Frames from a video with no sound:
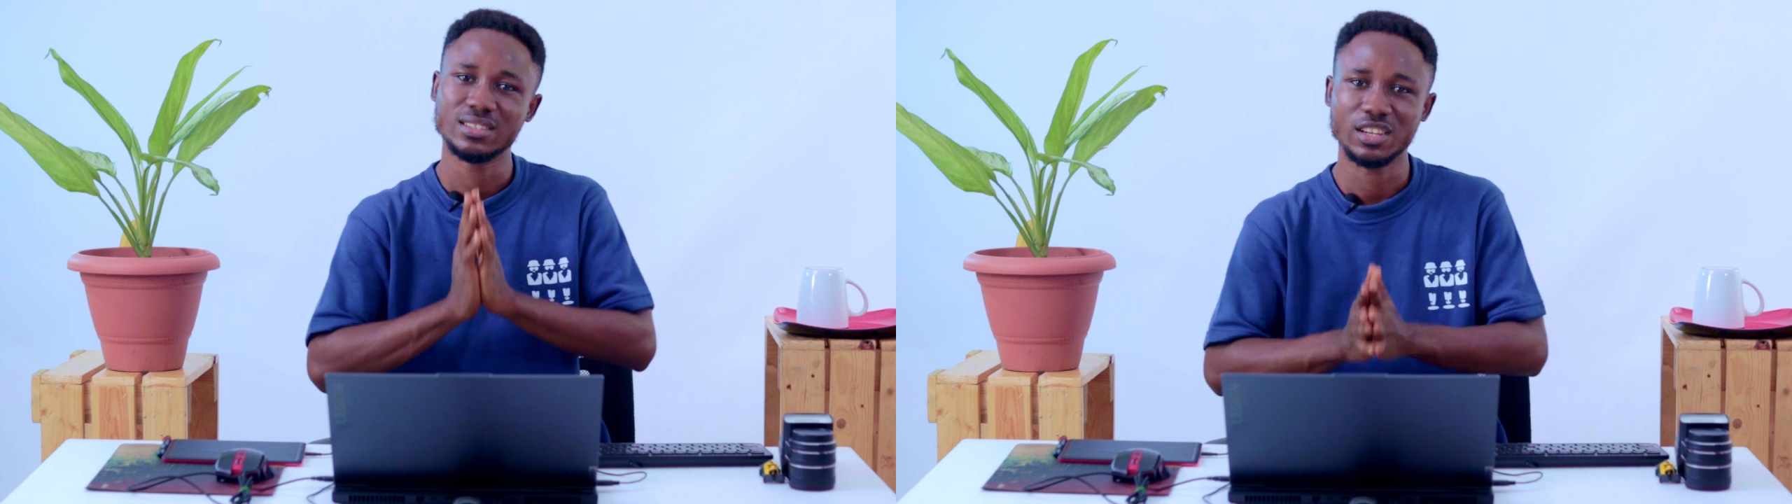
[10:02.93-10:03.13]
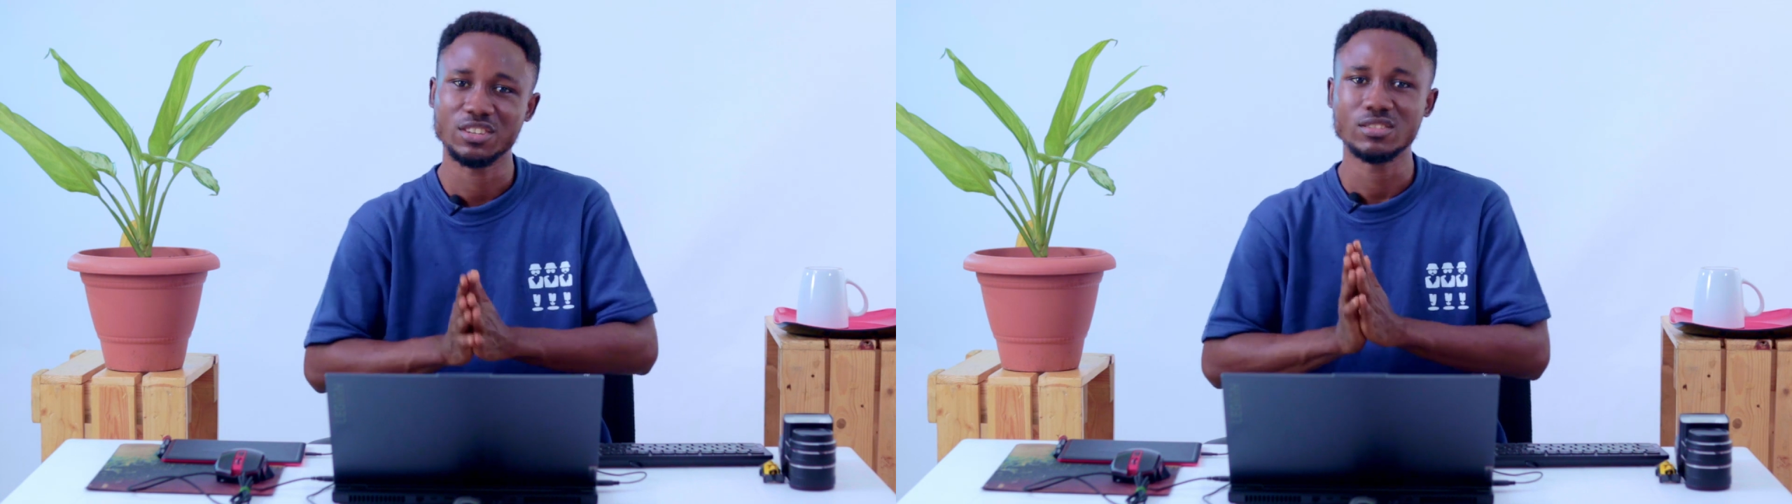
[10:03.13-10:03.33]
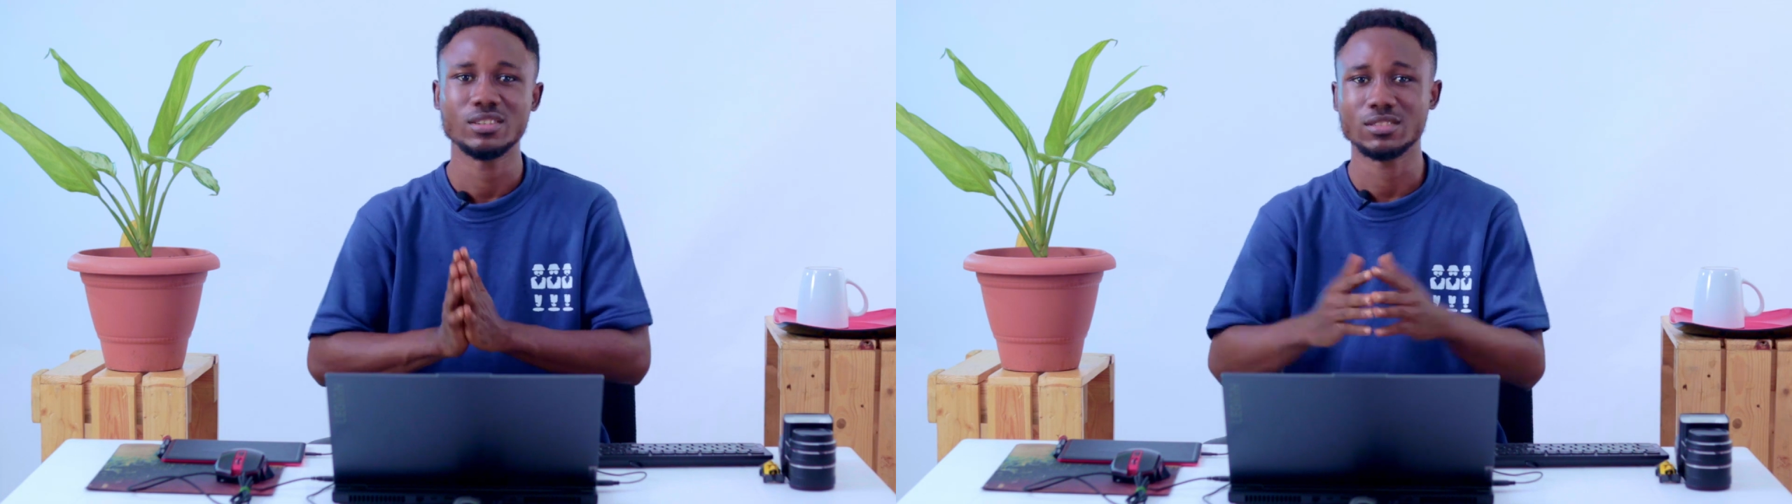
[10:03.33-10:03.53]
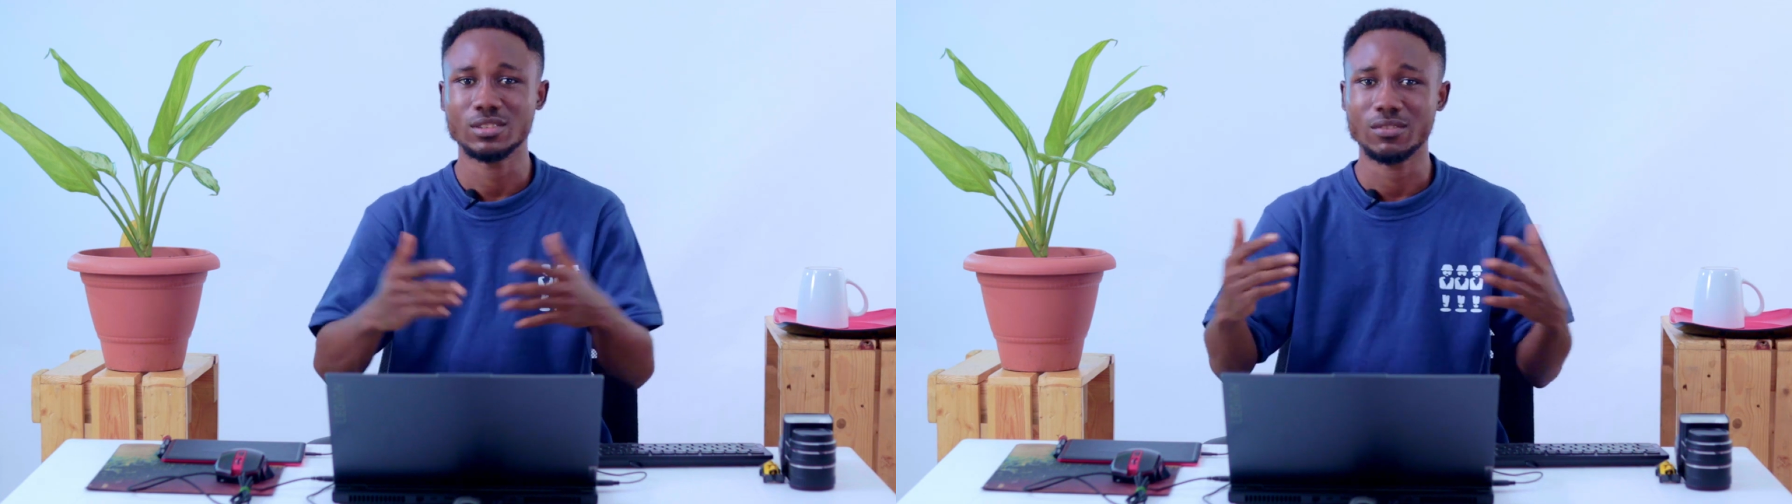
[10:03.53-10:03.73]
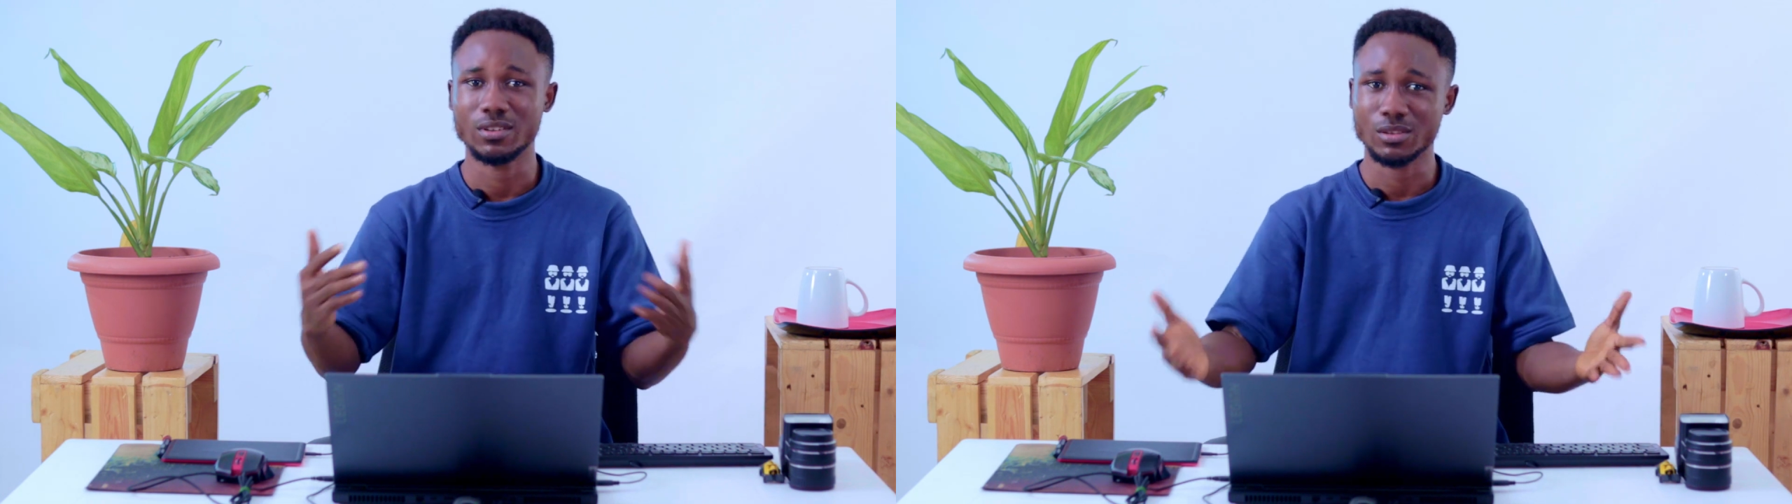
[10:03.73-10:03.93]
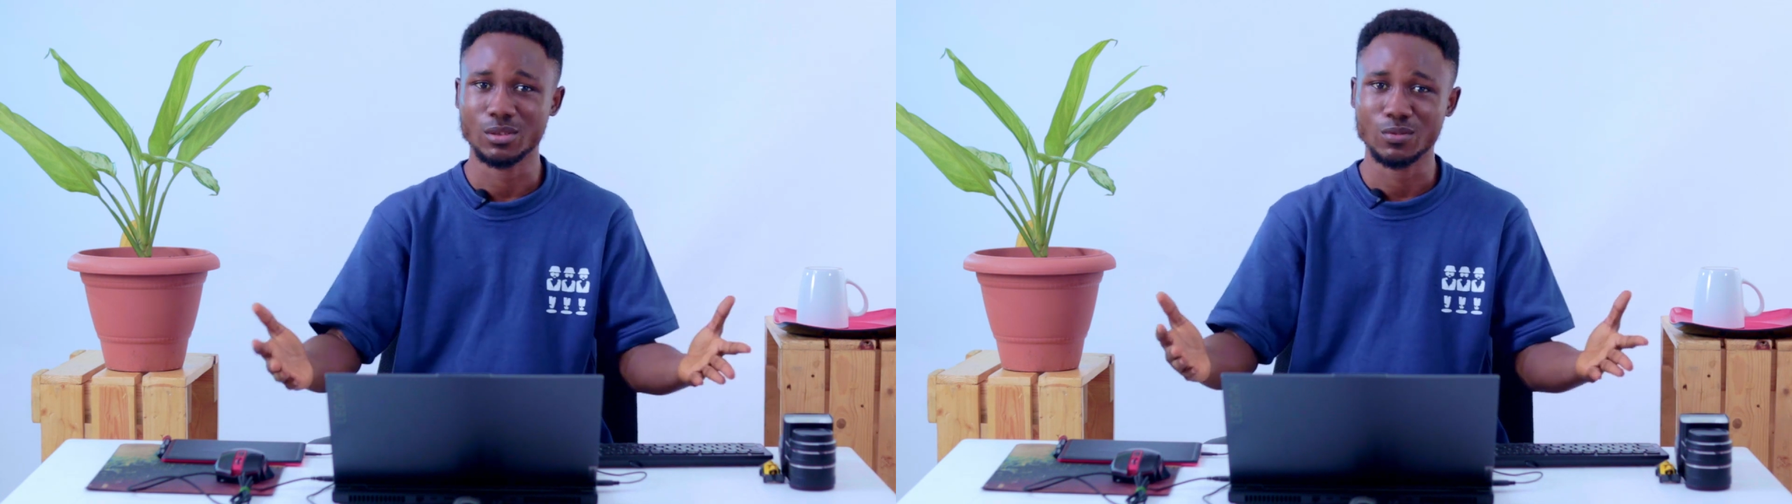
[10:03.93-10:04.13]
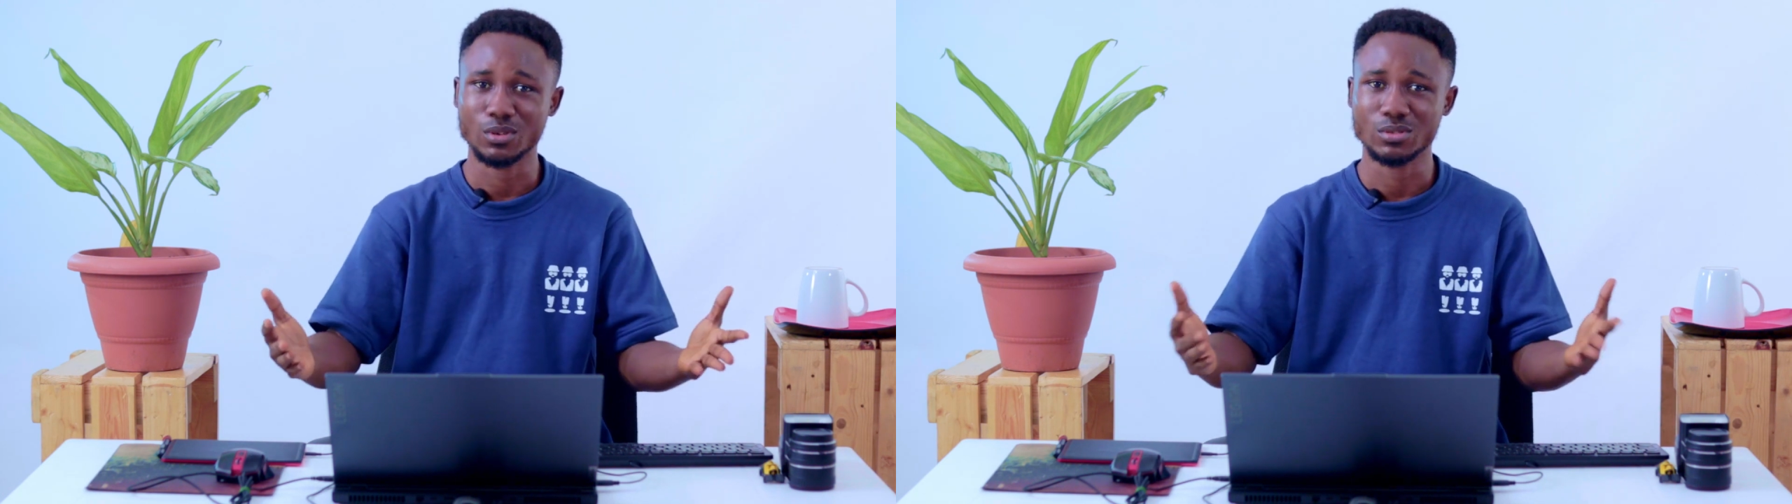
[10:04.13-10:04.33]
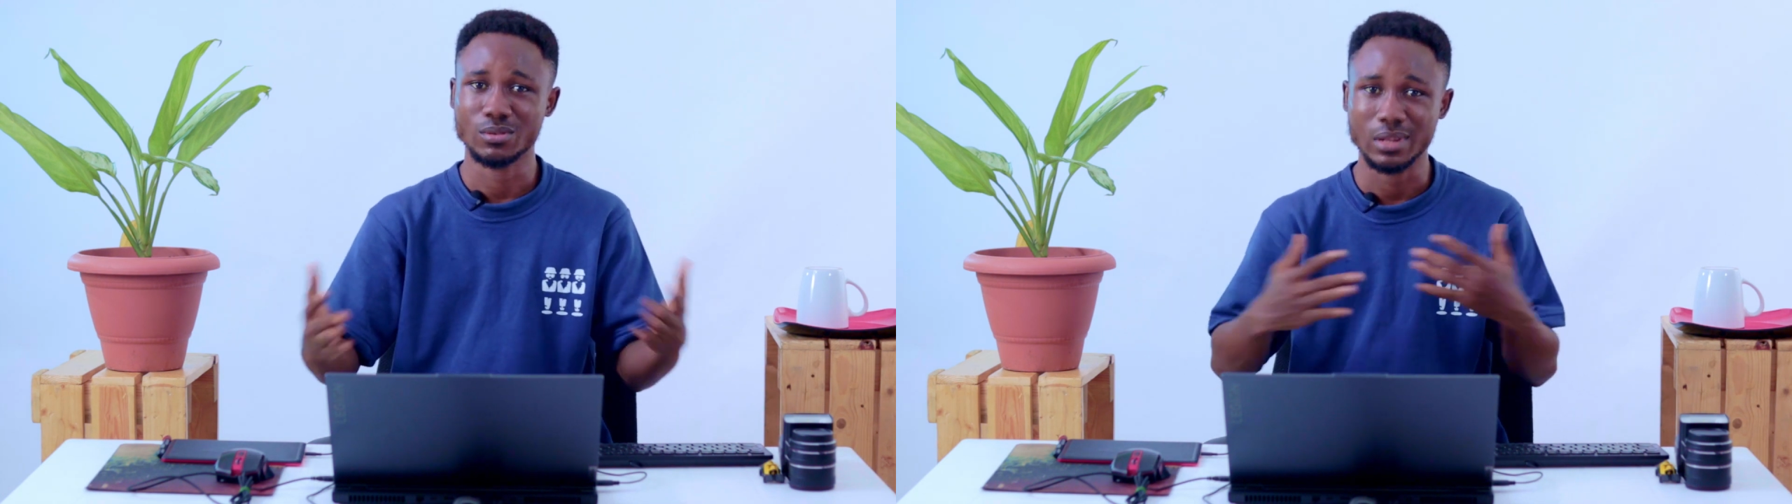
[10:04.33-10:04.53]
then you know that you have a lot of
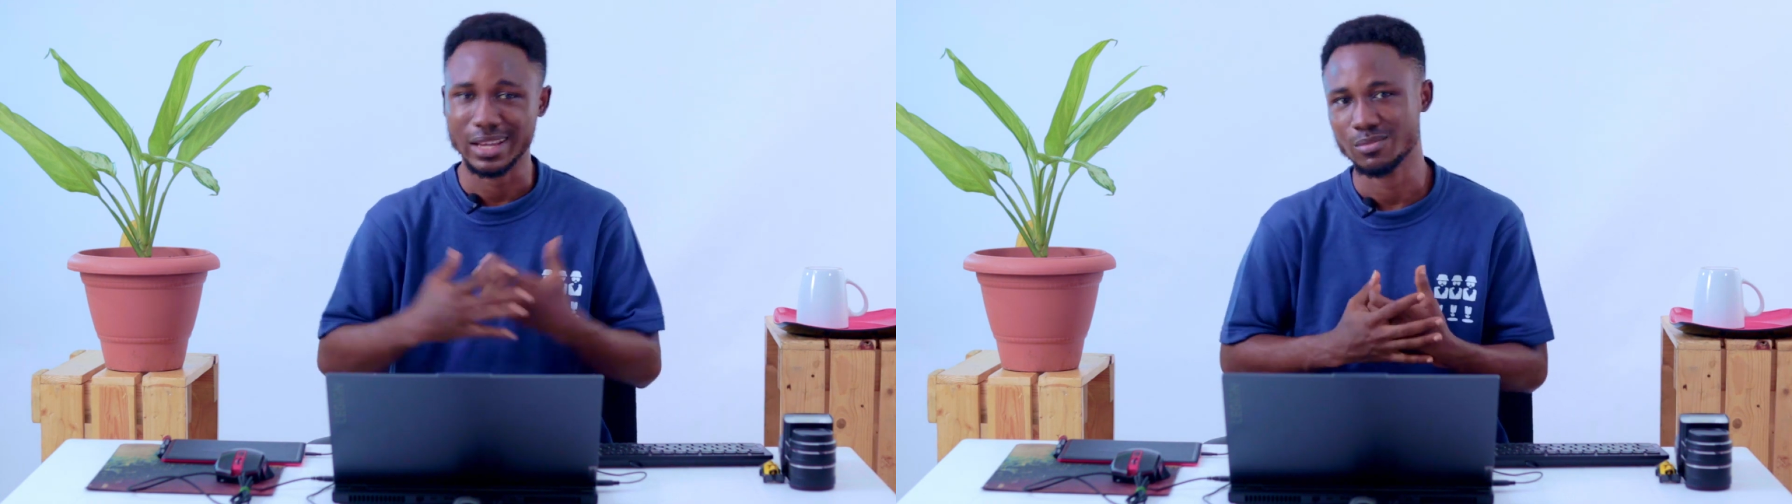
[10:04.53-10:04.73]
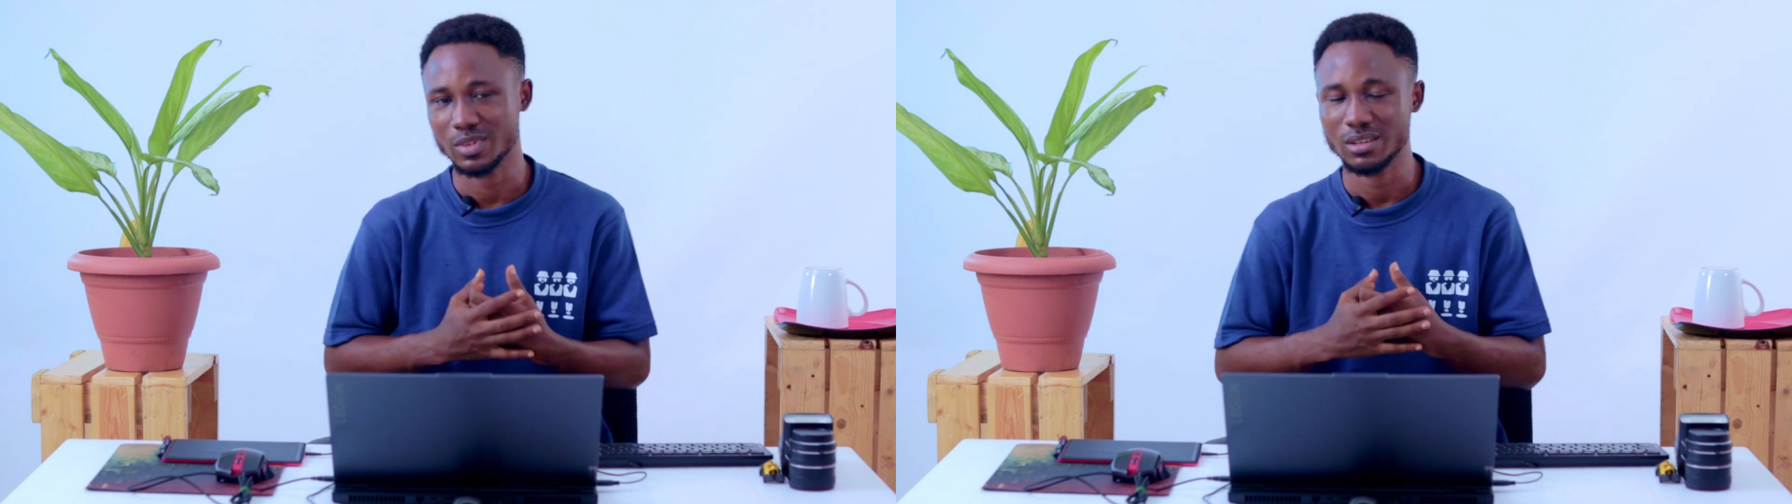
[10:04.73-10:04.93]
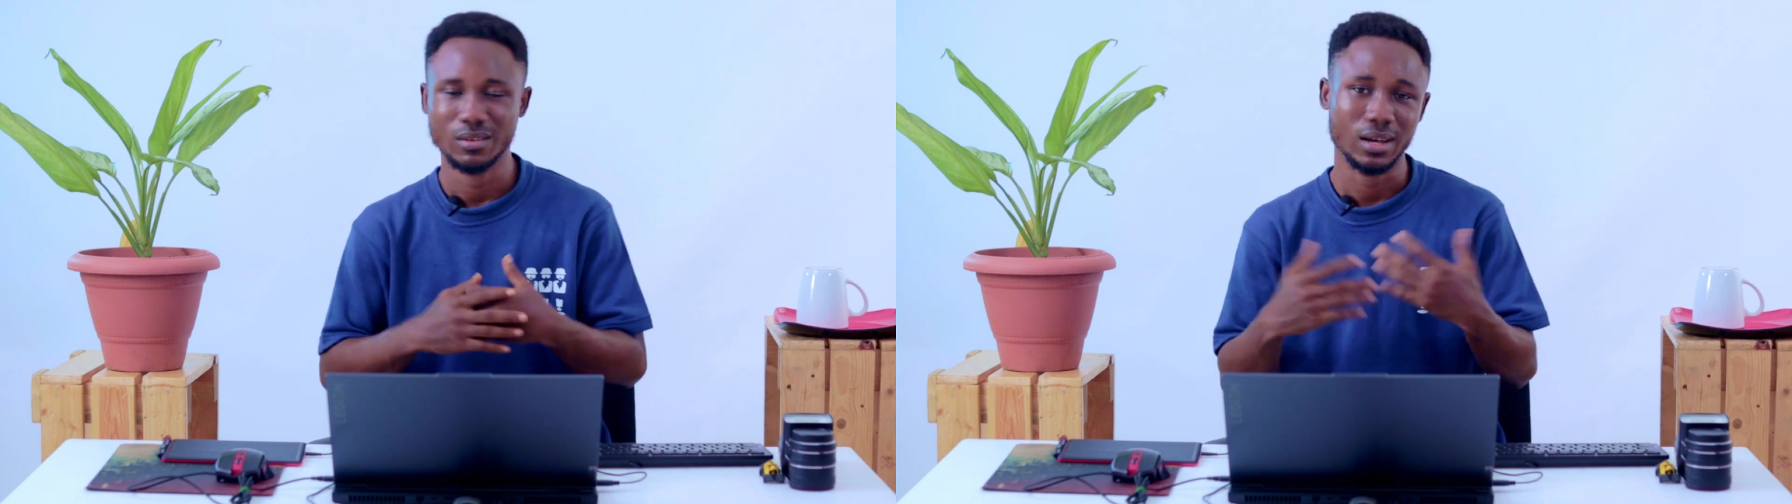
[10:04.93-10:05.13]
work to do like me.